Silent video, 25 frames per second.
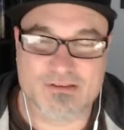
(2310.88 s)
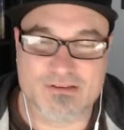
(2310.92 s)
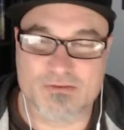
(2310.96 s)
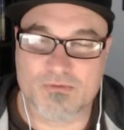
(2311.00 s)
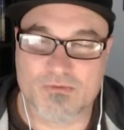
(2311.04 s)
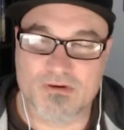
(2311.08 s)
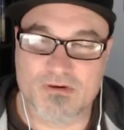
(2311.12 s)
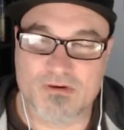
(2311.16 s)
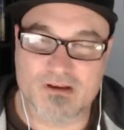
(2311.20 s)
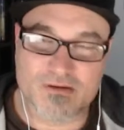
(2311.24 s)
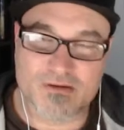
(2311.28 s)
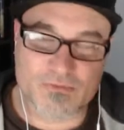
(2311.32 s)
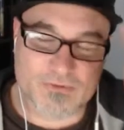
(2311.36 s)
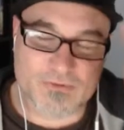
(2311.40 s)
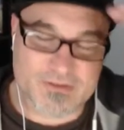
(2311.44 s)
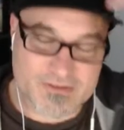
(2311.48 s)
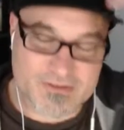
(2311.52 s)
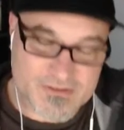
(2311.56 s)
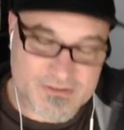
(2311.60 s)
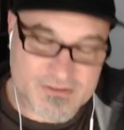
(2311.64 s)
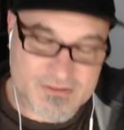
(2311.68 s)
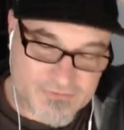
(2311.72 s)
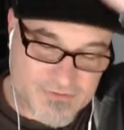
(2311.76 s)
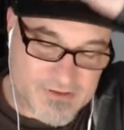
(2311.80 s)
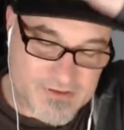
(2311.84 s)
So the one
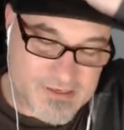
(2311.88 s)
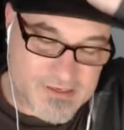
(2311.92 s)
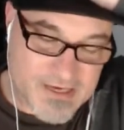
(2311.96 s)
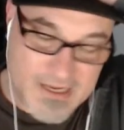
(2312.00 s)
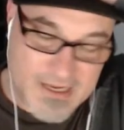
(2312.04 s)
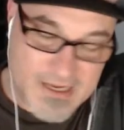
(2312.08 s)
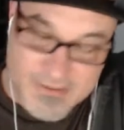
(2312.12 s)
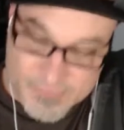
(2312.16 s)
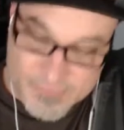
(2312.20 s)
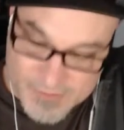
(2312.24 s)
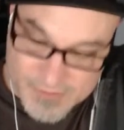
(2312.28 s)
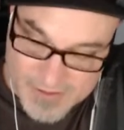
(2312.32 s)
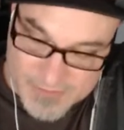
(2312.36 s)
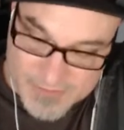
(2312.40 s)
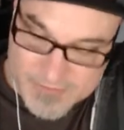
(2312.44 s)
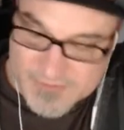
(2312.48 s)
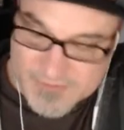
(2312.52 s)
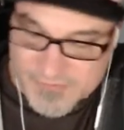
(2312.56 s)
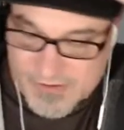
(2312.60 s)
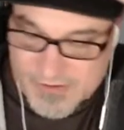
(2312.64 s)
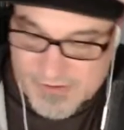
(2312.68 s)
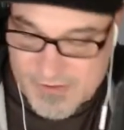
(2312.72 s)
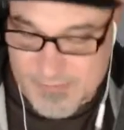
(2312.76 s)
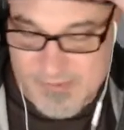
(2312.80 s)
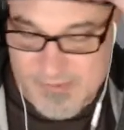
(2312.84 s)
was Forgotten
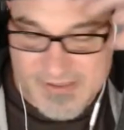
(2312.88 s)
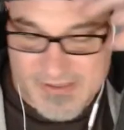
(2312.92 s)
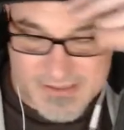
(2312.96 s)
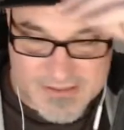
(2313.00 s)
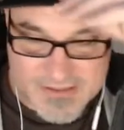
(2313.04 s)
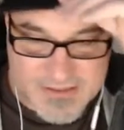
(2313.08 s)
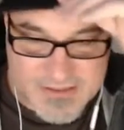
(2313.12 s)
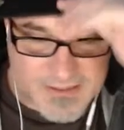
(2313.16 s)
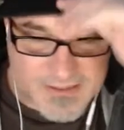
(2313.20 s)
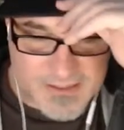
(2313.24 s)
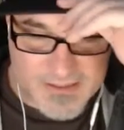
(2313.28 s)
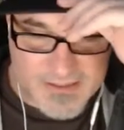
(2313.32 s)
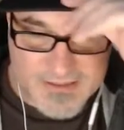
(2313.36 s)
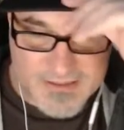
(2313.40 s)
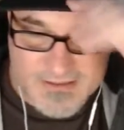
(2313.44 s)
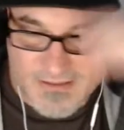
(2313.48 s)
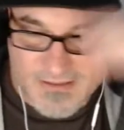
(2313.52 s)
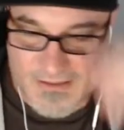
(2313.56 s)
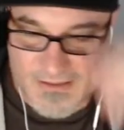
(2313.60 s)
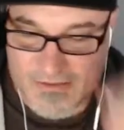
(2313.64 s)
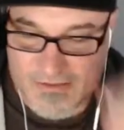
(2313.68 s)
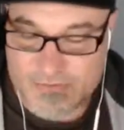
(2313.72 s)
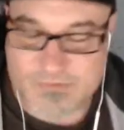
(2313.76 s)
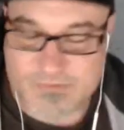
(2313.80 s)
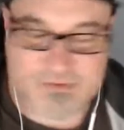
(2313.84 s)
Realms of
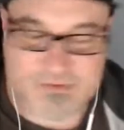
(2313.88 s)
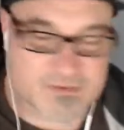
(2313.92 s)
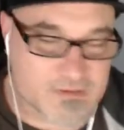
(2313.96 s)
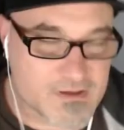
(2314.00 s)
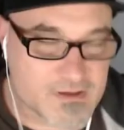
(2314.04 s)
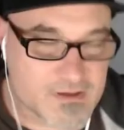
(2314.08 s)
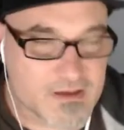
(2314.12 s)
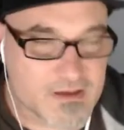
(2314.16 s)
RPGs, and this was